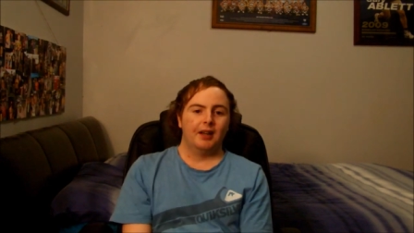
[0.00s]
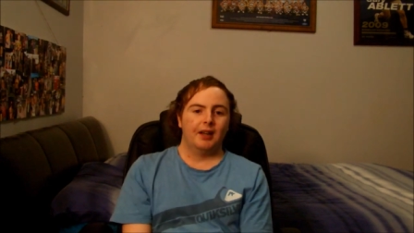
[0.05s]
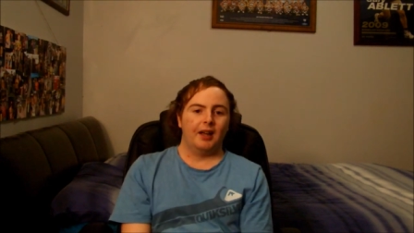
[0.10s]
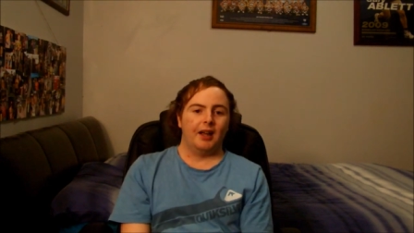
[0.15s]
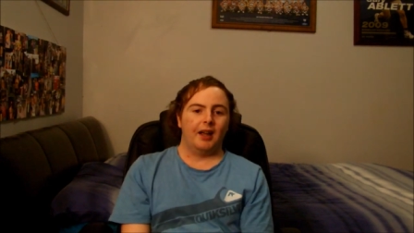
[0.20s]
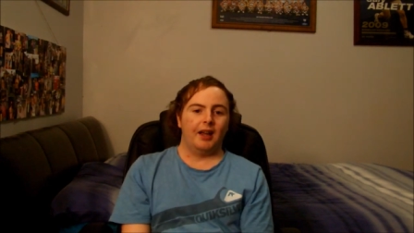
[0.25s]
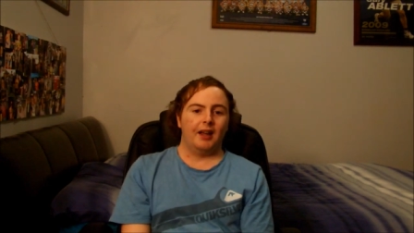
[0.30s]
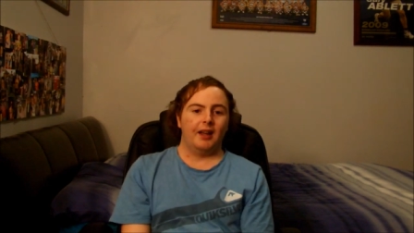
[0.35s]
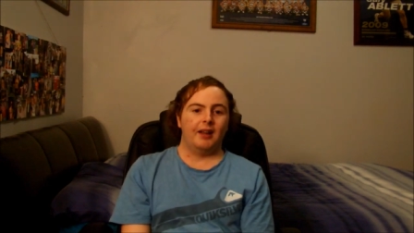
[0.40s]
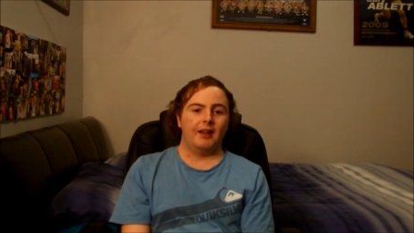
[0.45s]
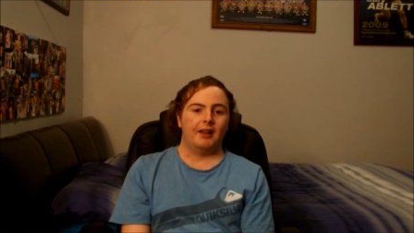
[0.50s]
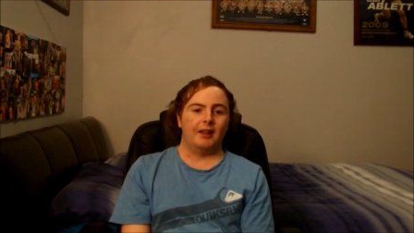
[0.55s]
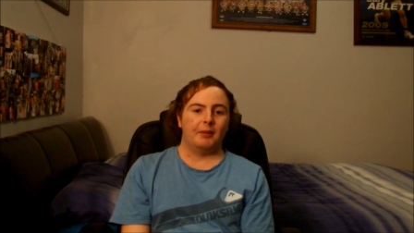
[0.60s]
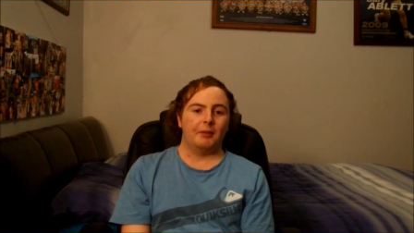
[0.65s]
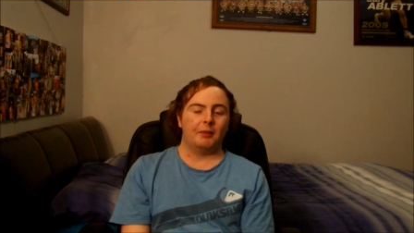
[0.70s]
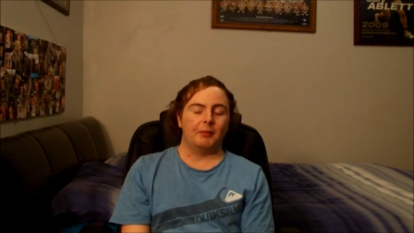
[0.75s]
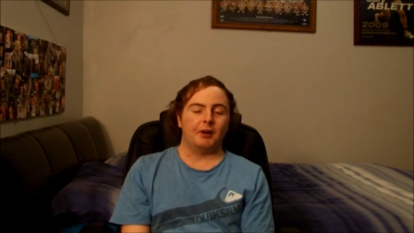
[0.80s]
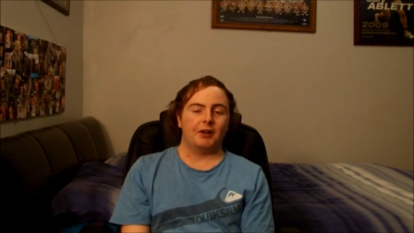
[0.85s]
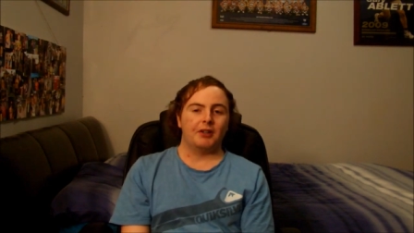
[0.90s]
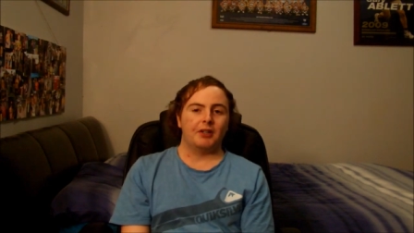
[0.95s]
And
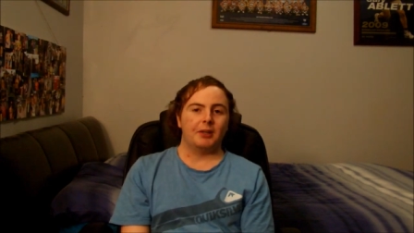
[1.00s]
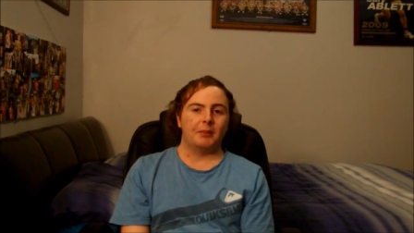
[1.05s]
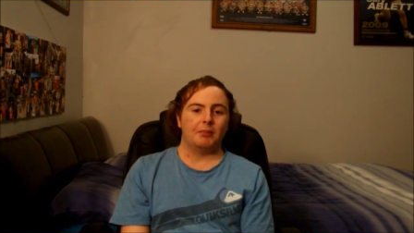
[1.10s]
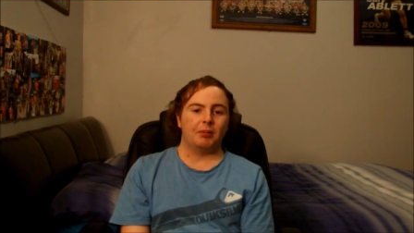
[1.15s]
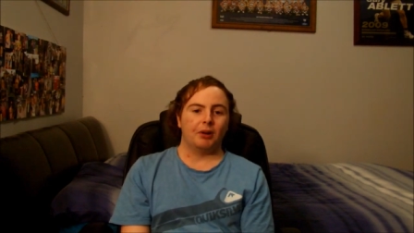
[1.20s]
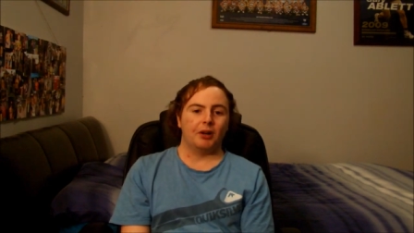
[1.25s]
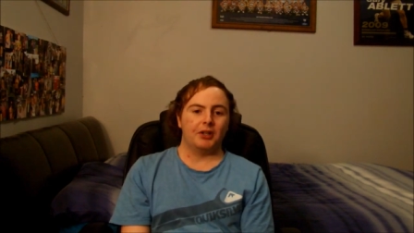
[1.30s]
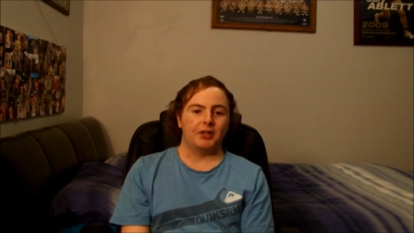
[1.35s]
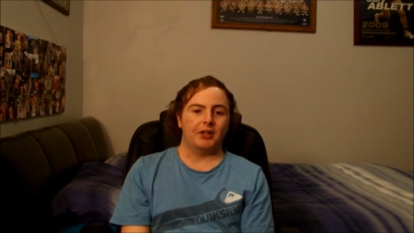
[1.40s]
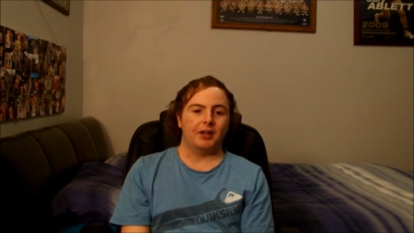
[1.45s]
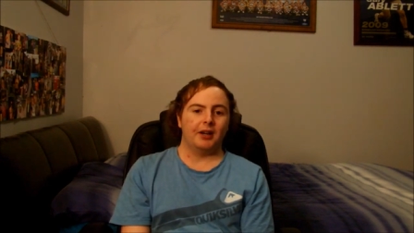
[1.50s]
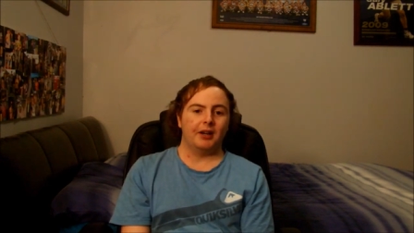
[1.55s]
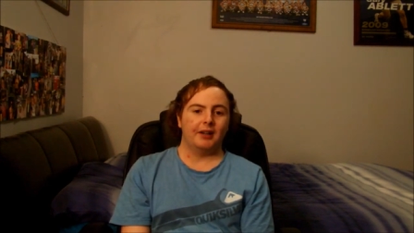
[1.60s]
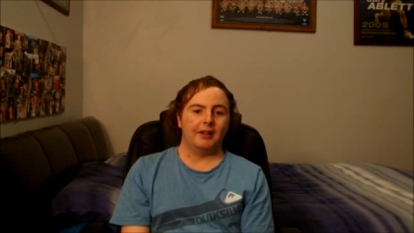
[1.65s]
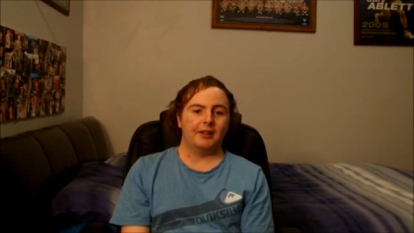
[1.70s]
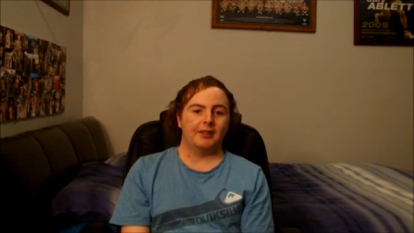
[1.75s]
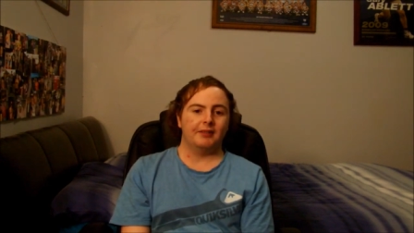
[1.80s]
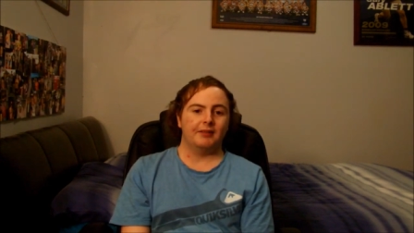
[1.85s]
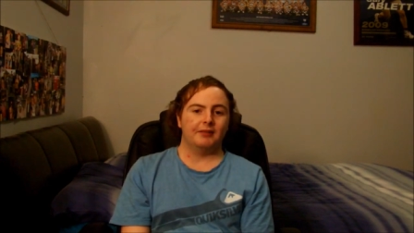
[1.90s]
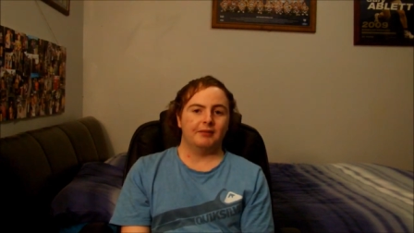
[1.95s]
that'd be muchly
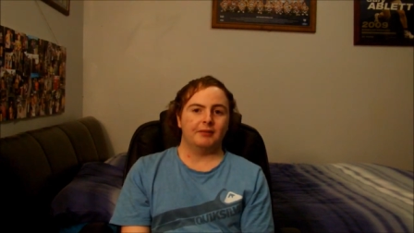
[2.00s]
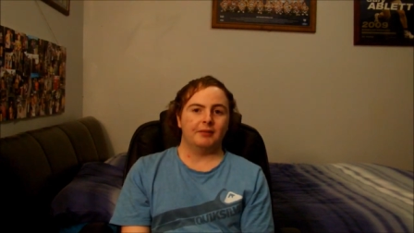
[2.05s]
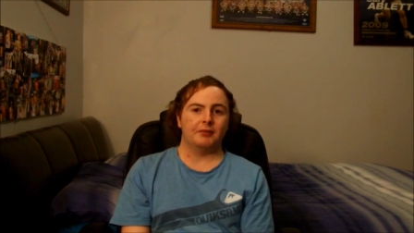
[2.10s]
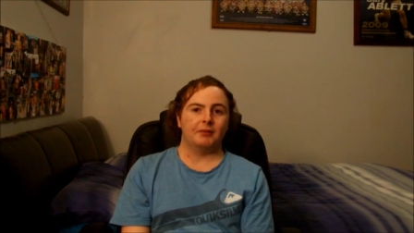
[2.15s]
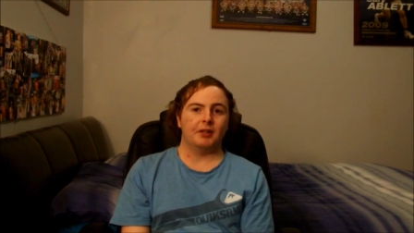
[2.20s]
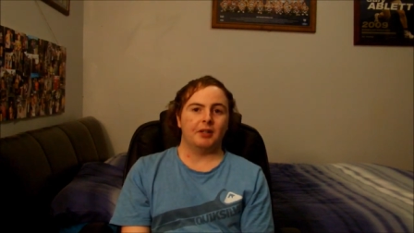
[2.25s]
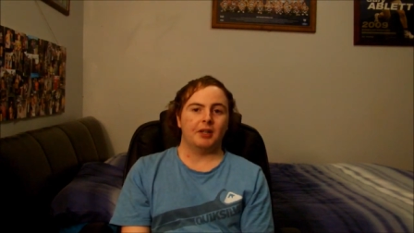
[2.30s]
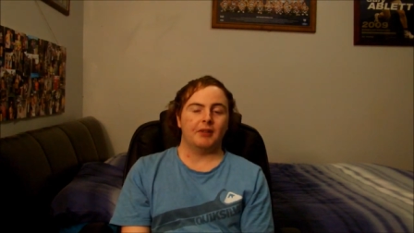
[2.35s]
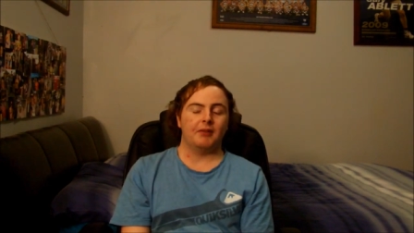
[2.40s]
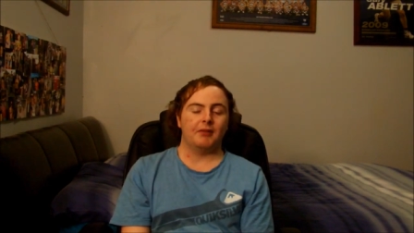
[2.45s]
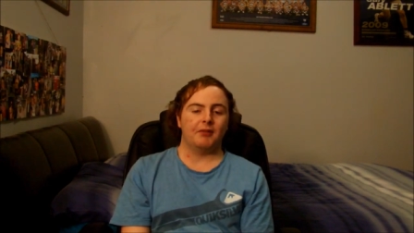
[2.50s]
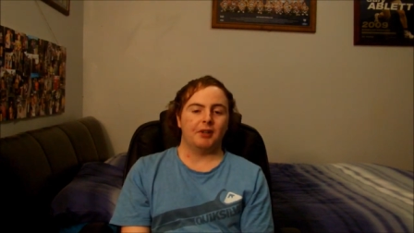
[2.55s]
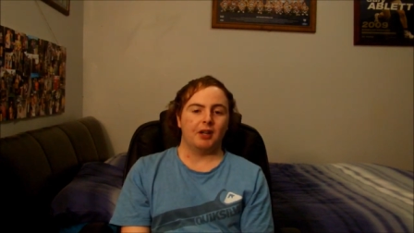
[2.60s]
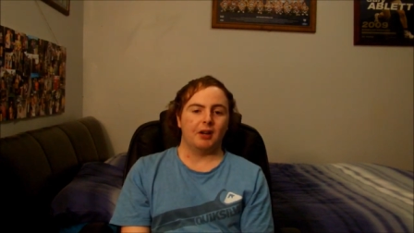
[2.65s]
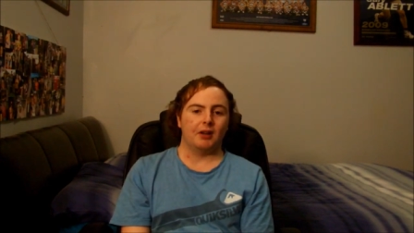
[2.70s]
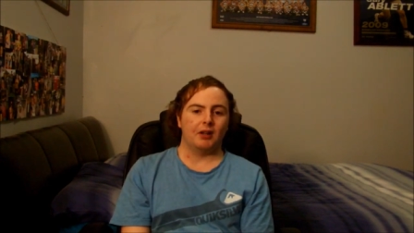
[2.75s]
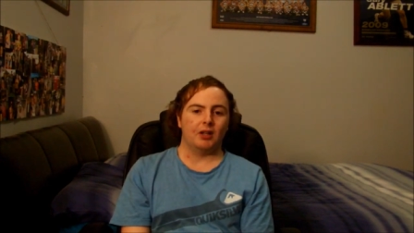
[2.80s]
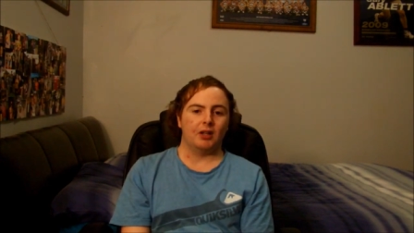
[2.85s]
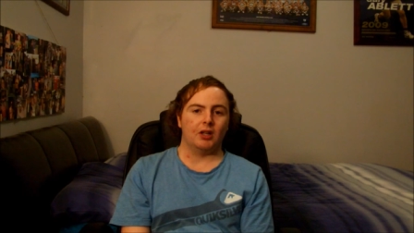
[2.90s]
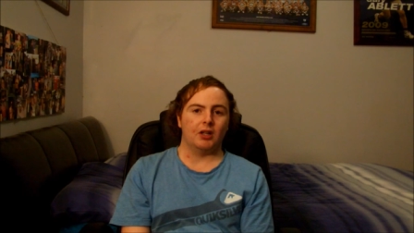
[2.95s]
appreciated. Feel free to give the
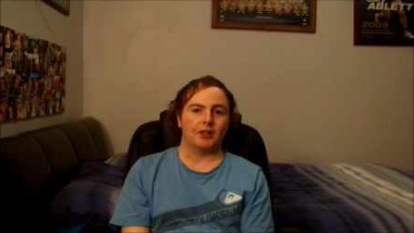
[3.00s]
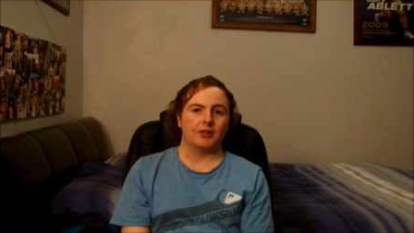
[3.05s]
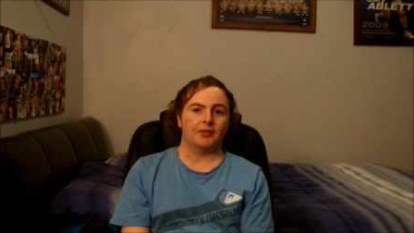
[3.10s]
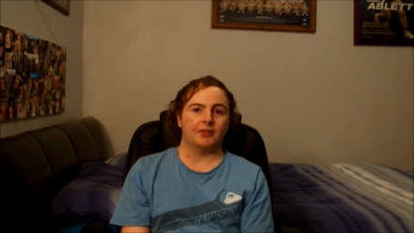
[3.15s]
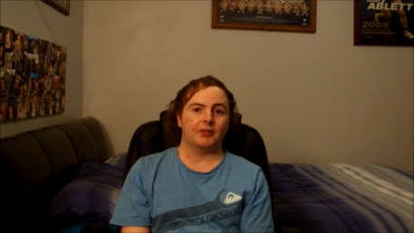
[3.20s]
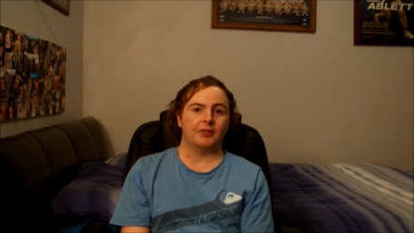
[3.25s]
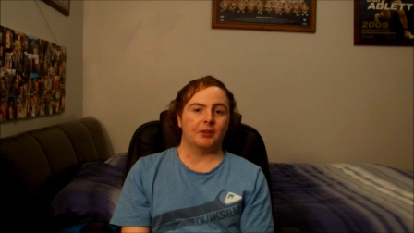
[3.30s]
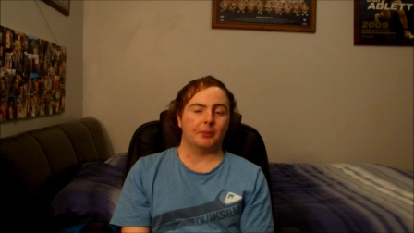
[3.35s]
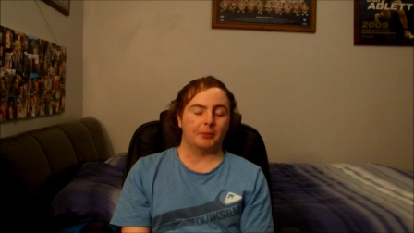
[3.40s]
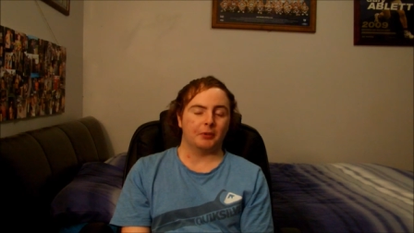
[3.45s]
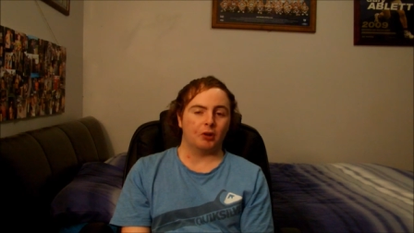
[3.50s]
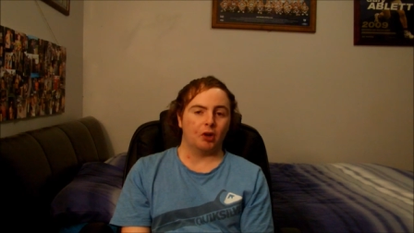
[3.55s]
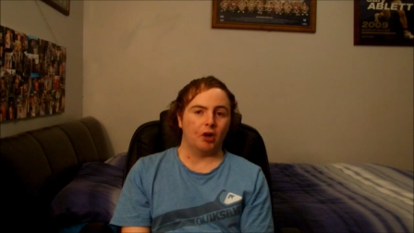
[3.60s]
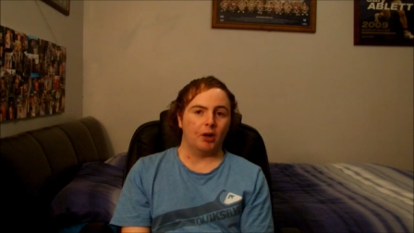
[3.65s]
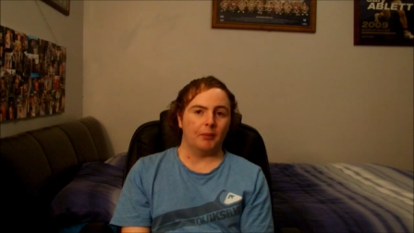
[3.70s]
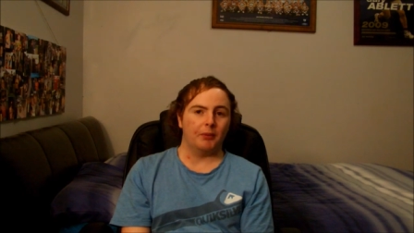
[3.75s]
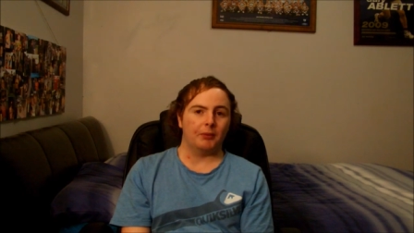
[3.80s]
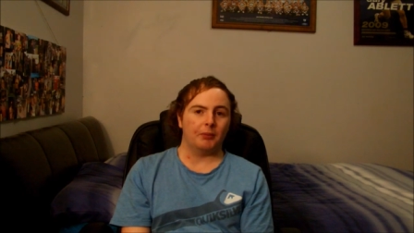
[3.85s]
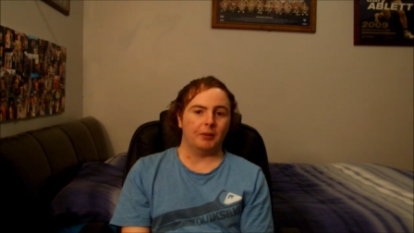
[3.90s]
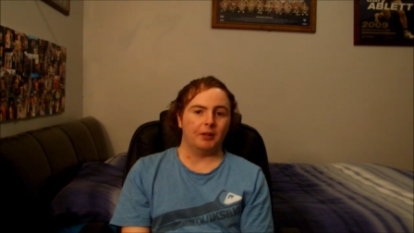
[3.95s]
video a like,
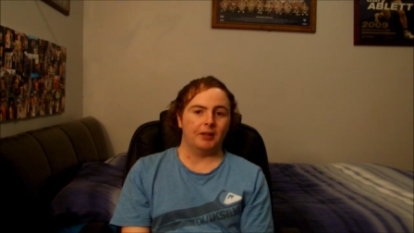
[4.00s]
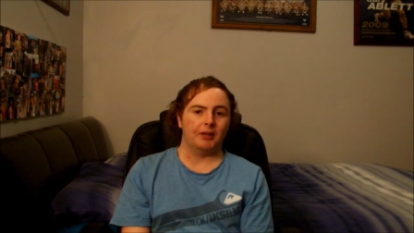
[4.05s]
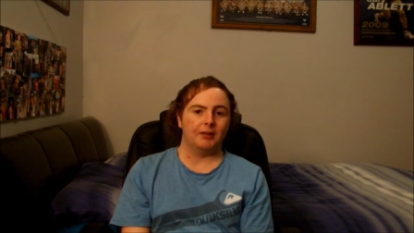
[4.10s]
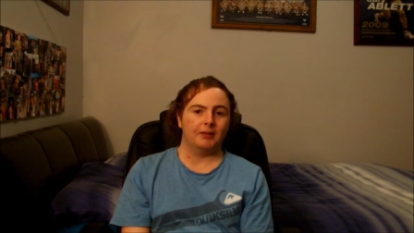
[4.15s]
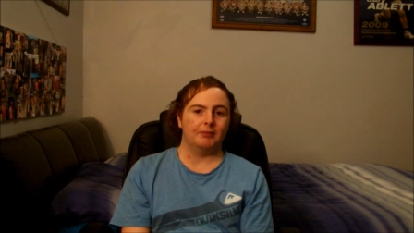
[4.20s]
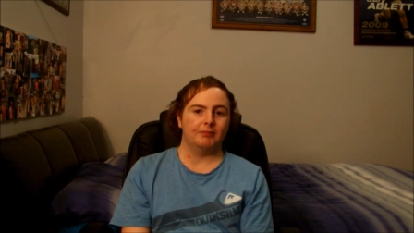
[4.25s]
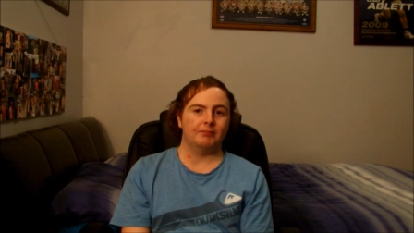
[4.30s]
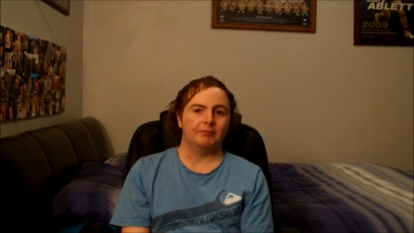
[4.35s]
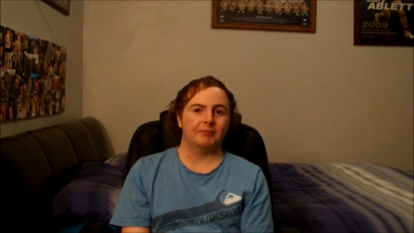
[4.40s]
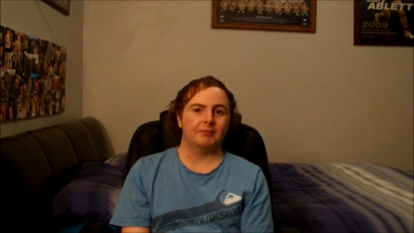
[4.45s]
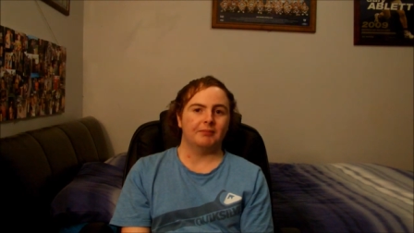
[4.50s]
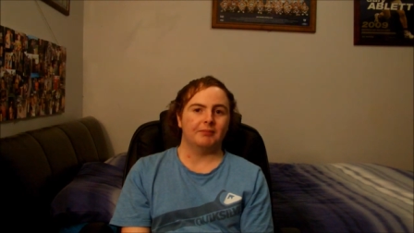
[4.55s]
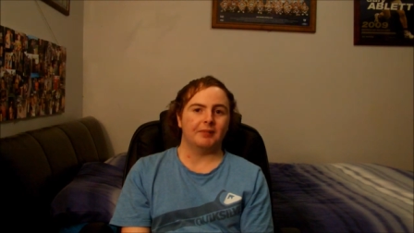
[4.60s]
subscribe as well.